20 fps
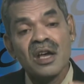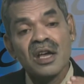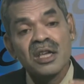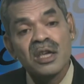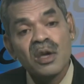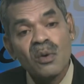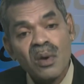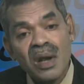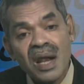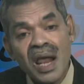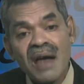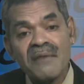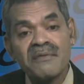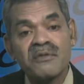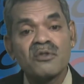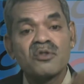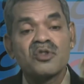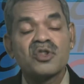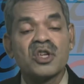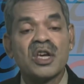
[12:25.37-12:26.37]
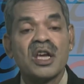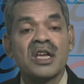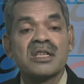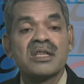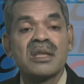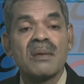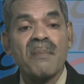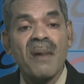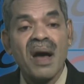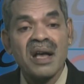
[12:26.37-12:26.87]
You will have to change
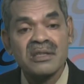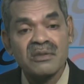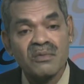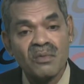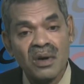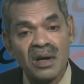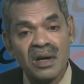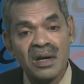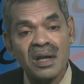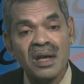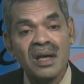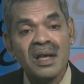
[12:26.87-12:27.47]
the password,